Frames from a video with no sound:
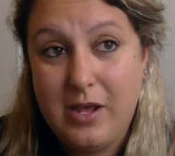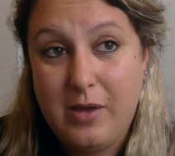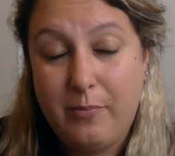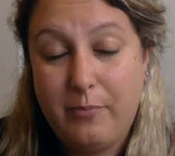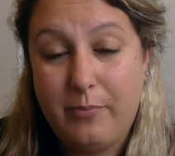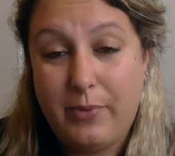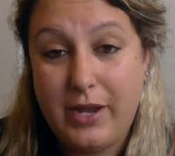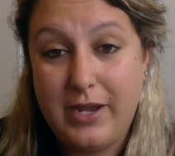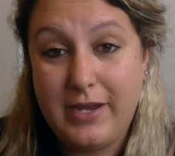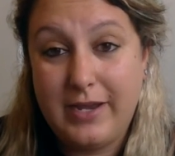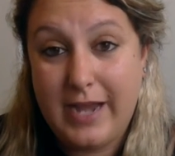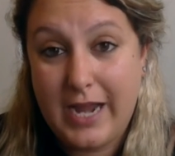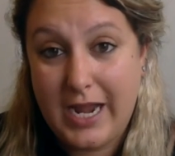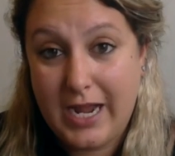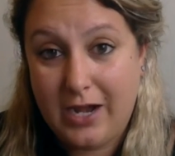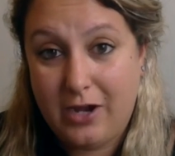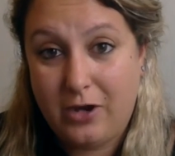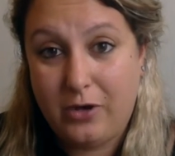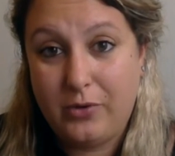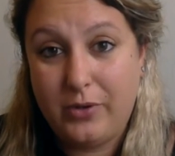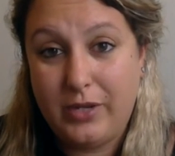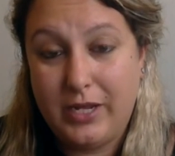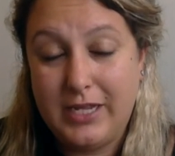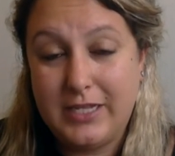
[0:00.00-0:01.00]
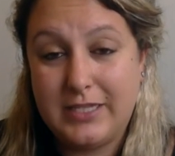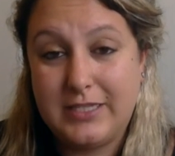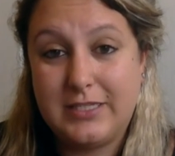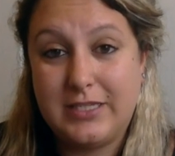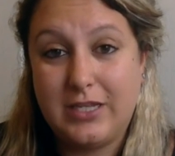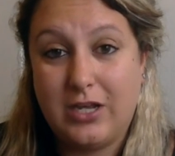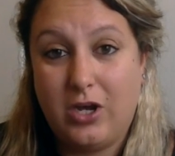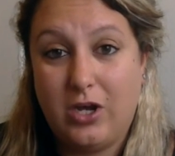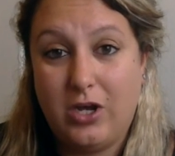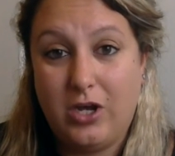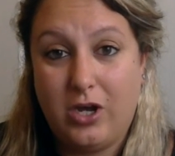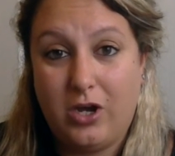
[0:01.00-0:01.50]
But now it's
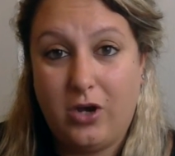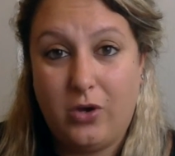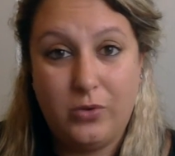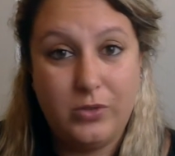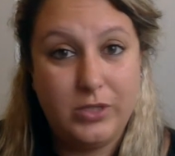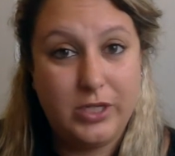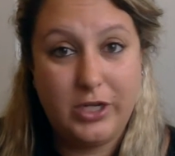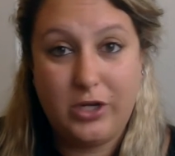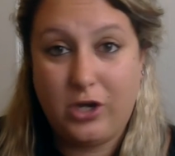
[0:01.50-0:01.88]
only